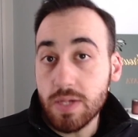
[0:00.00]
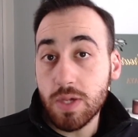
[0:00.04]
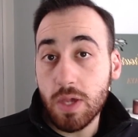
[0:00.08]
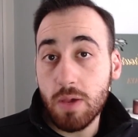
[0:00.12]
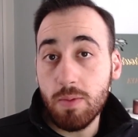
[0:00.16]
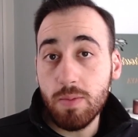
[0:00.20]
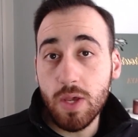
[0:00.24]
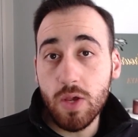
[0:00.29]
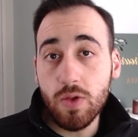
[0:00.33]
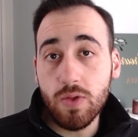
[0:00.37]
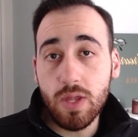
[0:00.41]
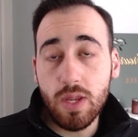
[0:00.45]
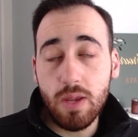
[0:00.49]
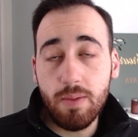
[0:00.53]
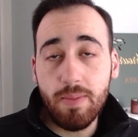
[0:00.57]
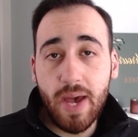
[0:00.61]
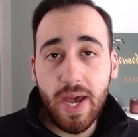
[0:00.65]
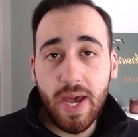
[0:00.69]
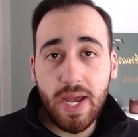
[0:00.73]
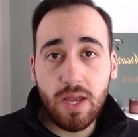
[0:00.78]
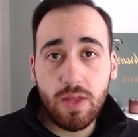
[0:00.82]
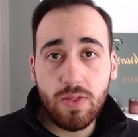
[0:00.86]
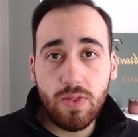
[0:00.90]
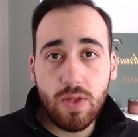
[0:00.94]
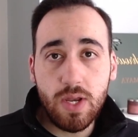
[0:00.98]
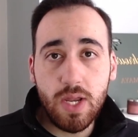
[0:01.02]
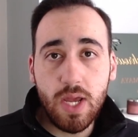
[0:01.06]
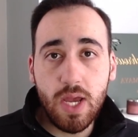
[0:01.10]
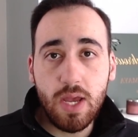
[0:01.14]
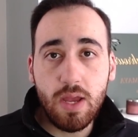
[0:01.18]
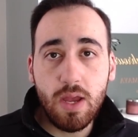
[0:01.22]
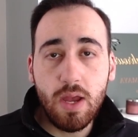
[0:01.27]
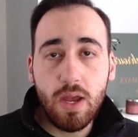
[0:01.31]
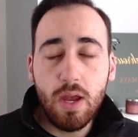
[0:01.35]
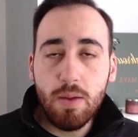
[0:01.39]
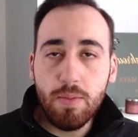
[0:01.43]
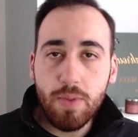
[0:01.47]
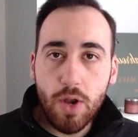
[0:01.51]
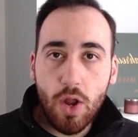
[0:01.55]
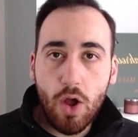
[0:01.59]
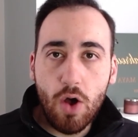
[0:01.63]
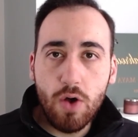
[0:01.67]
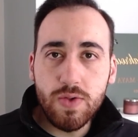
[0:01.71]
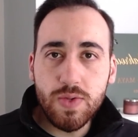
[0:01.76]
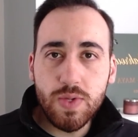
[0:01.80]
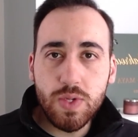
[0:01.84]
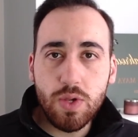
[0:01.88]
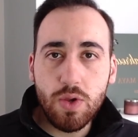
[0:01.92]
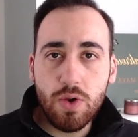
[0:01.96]
community back in the day, but
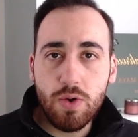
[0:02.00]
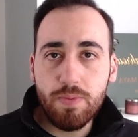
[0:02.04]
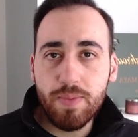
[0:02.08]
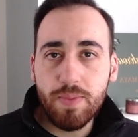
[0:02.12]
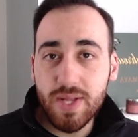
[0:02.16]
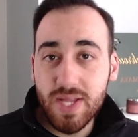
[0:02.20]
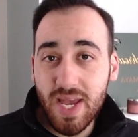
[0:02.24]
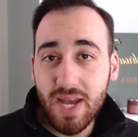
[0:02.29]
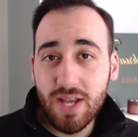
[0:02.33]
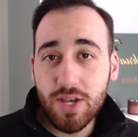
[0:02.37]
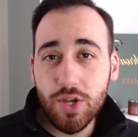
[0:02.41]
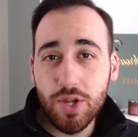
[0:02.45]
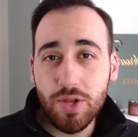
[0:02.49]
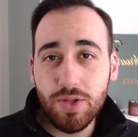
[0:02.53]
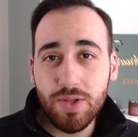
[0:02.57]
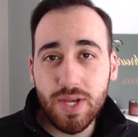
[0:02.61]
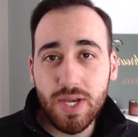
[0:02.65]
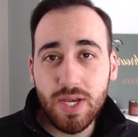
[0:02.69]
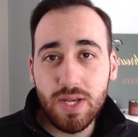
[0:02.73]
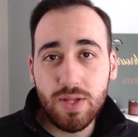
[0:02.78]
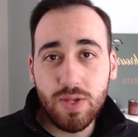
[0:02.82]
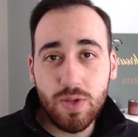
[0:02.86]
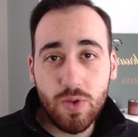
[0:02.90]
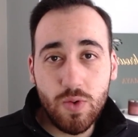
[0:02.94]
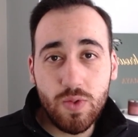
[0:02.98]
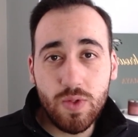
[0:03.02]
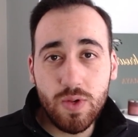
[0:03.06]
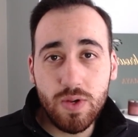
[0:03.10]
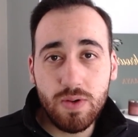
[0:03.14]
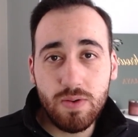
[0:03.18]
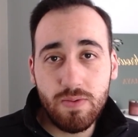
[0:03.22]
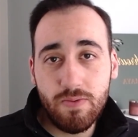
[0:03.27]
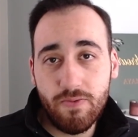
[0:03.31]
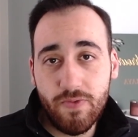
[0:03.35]
also potentially to the